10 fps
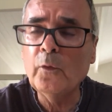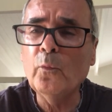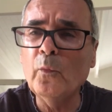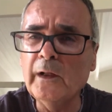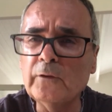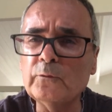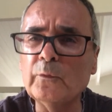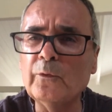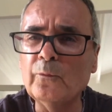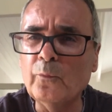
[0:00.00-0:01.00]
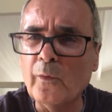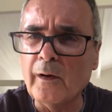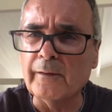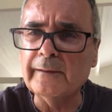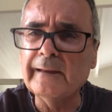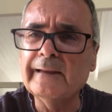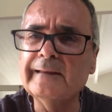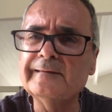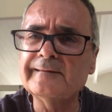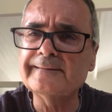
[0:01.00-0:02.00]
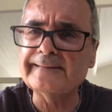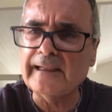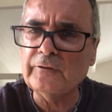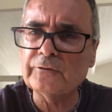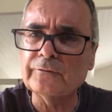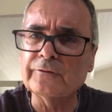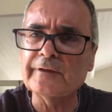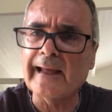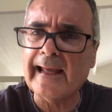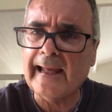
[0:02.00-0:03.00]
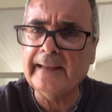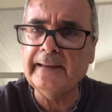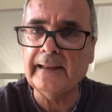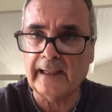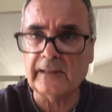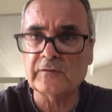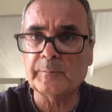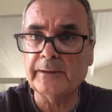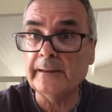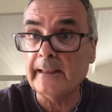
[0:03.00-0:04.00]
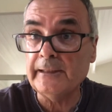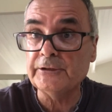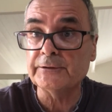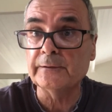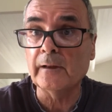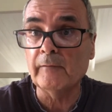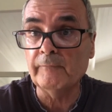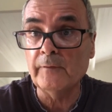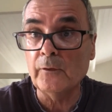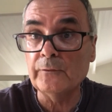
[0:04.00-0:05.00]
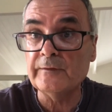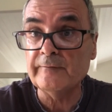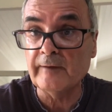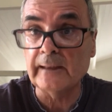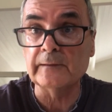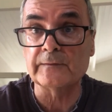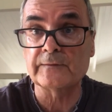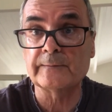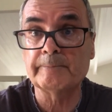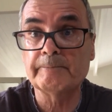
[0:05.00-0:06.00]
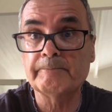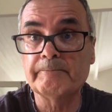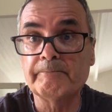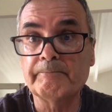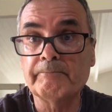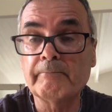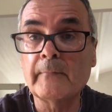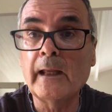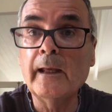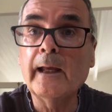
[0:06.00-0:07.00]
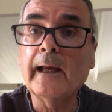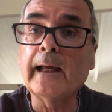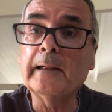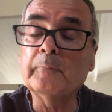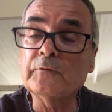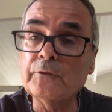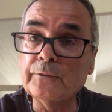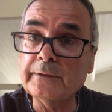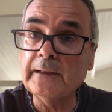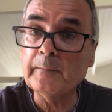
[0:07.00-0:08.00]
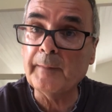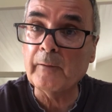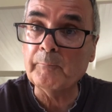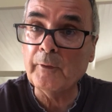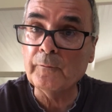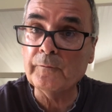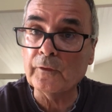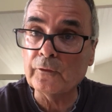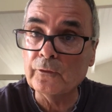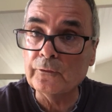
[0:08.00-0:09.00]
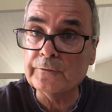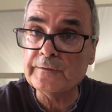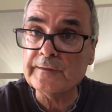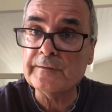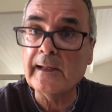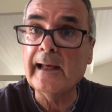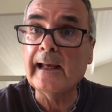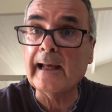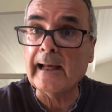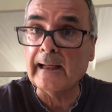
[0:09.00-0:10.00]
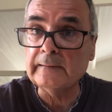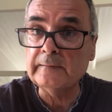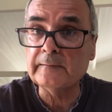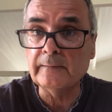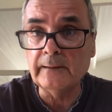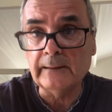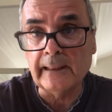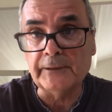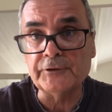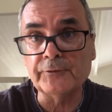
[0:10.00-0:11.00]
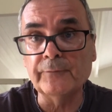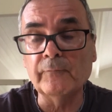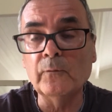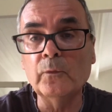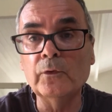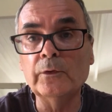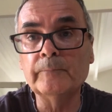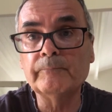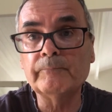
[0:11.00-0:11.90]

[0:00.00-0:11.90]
World War I is central to any explanation of those events. And I'm talking about both the causes and the nature of the war.